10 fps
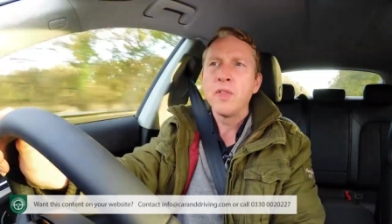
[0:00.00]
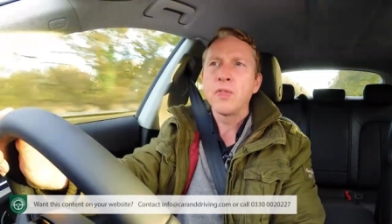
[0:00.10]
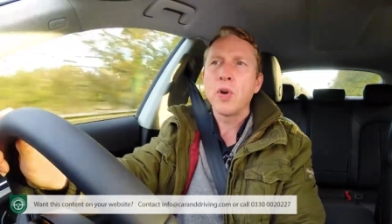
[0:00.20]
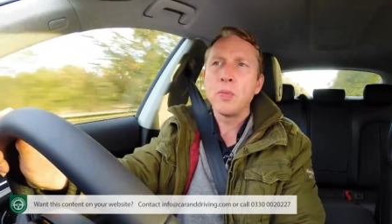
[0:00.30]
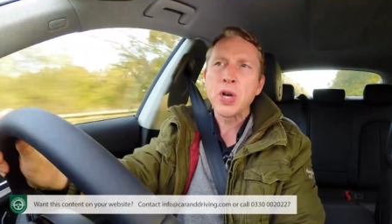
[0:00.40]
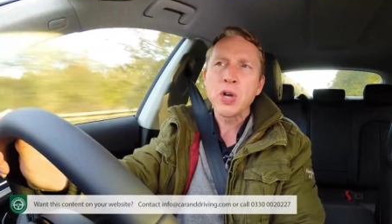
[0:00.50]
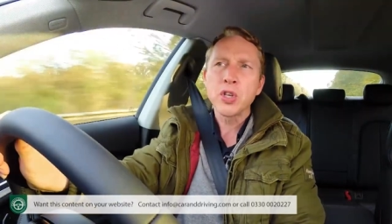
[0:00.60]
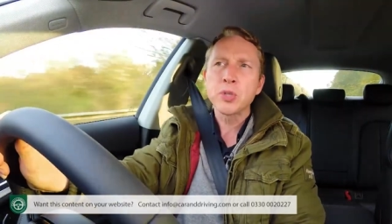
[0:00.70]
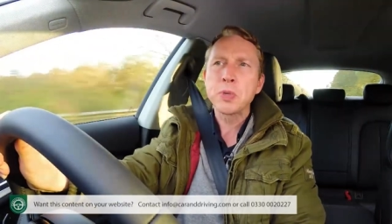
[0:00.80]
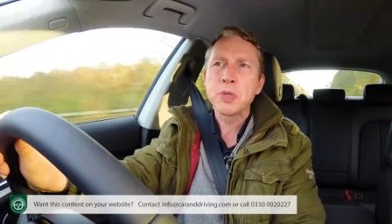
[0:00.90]
from a
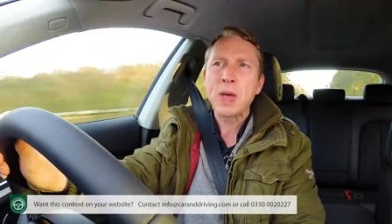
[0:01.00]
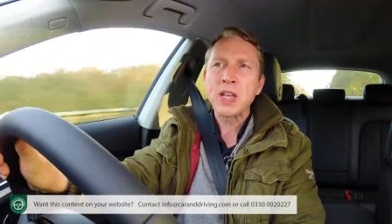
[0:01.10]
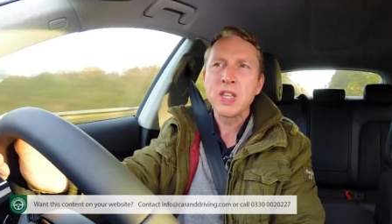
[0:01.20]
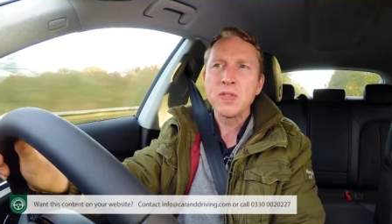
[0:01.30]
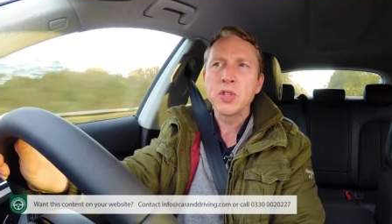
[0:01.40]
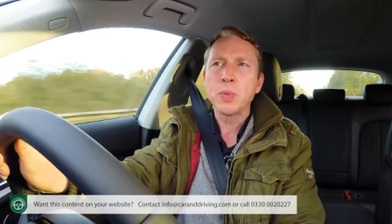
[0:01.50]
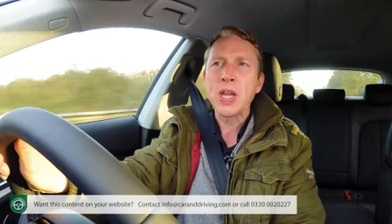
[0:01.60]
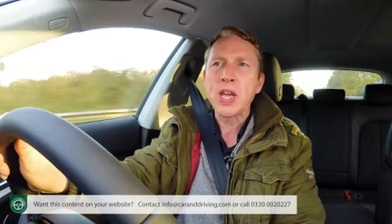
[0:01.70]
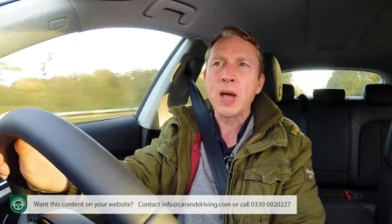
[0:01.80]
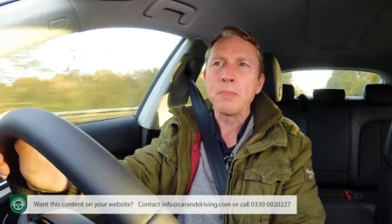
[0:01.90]
cost perspective is
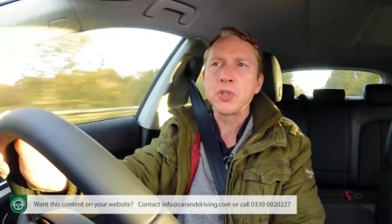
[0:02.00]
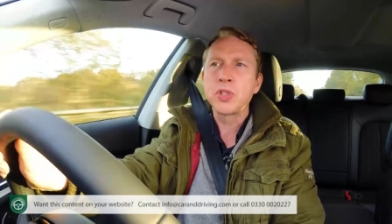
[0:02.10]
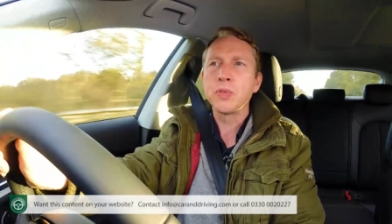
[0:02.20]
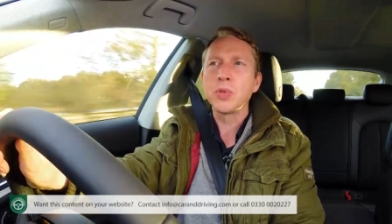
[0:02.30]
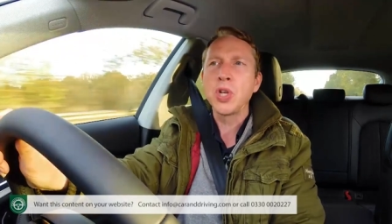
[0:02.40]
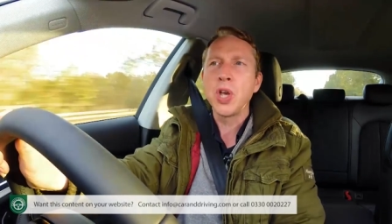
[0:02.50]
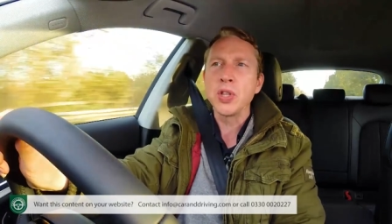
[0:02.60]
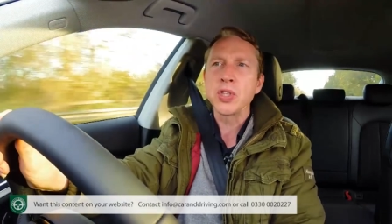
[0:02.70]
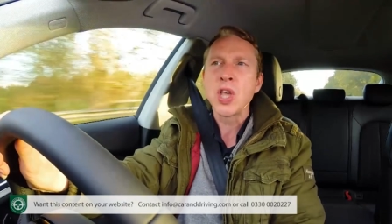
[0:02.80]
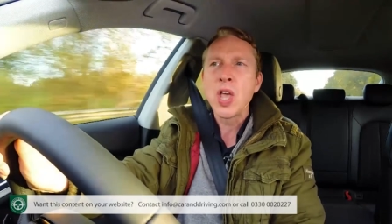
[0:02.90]
when it comes to the
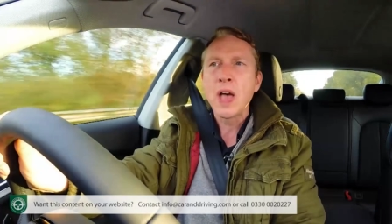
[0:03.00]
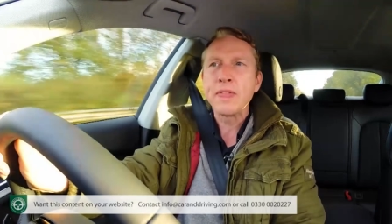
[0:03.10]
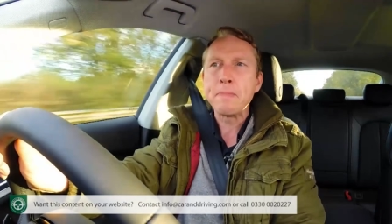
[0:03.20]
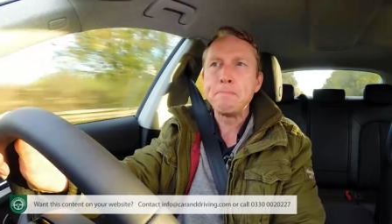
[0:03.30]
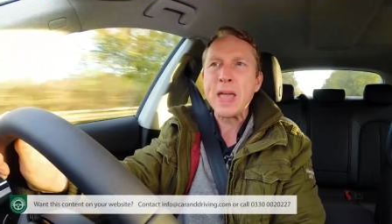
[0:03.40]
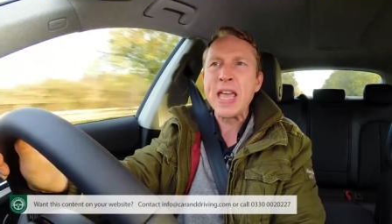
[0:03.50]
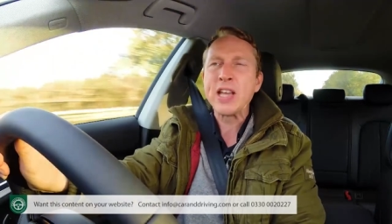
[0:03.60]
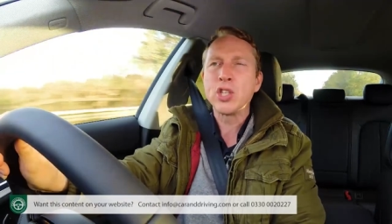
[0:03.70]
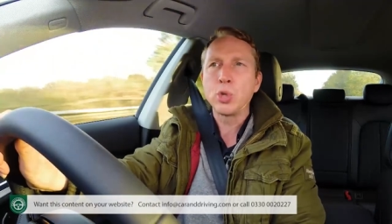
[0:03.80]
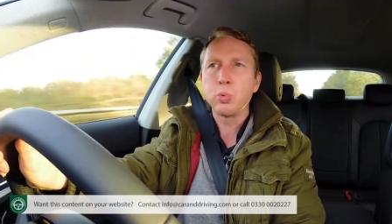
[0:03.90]
returns of the
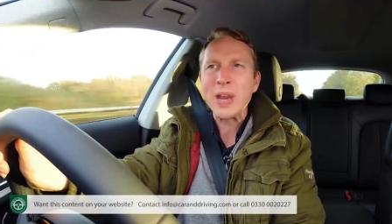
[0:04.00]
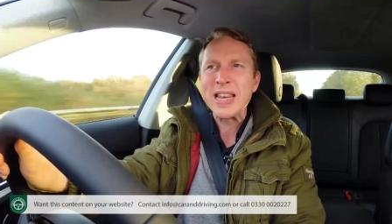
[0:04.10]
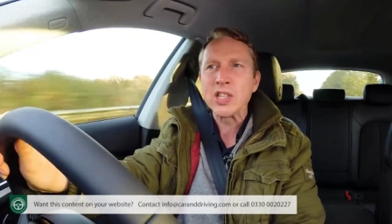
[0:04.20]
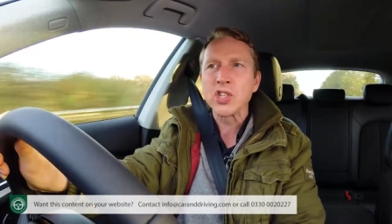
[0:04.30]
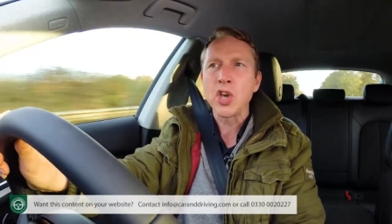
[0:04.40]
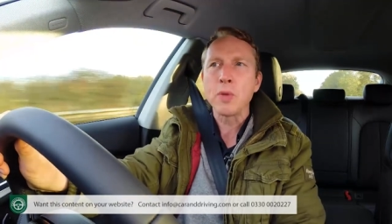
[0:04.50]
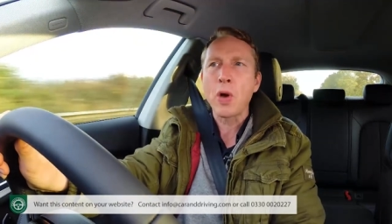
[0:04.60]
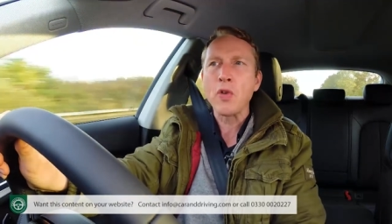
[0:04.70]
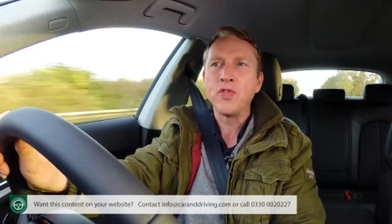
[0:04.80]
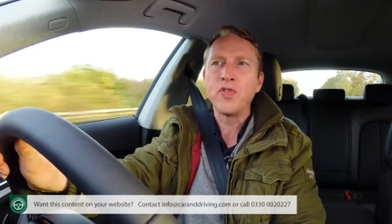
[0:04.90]
big twin
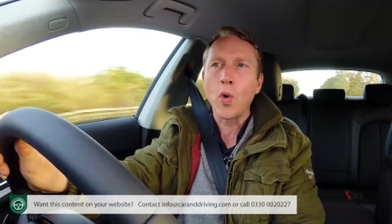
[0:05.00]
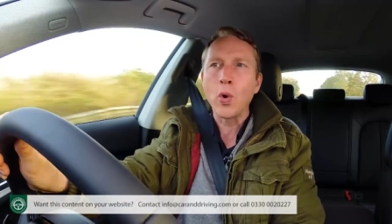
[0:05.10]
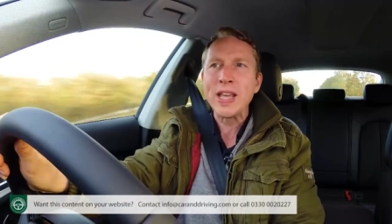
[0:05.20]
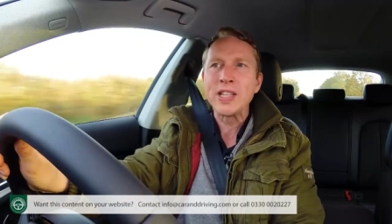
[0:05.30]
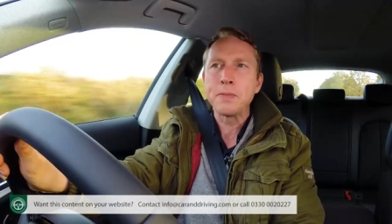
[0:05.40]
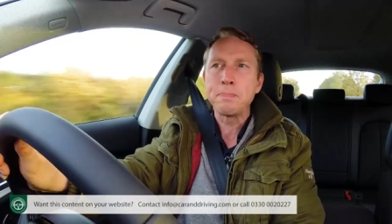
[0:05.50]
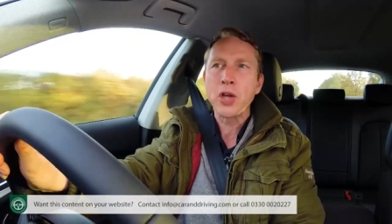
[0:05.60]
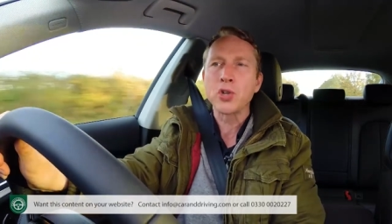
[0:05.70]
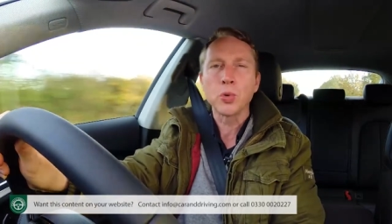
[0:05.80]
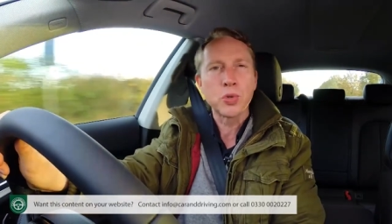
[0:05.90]
turbo 4 litre
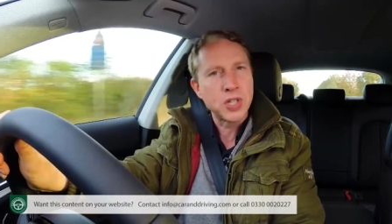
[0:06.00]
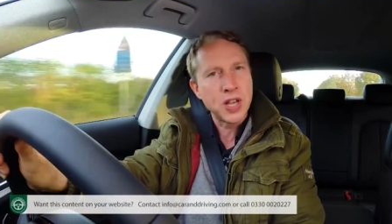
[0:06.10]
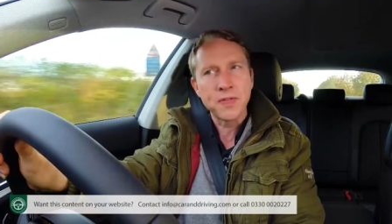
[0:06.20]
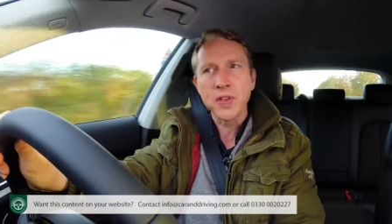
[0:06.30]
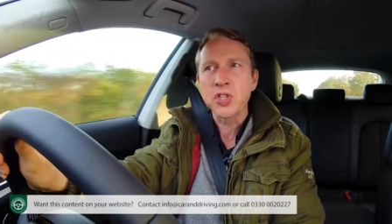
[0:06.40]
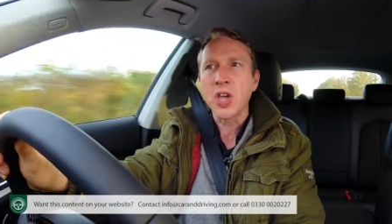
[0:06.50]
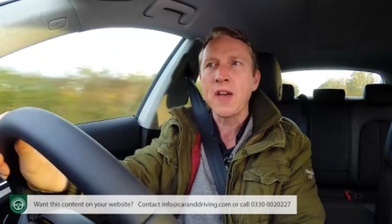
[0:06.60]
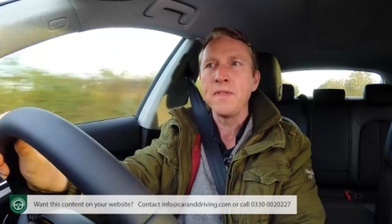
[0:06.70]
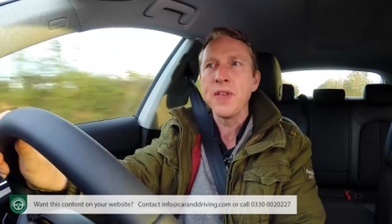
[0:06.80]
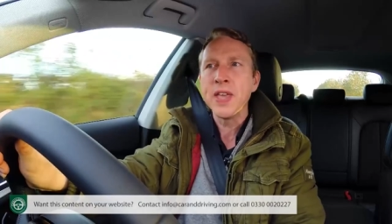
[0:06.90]
petrol TFSI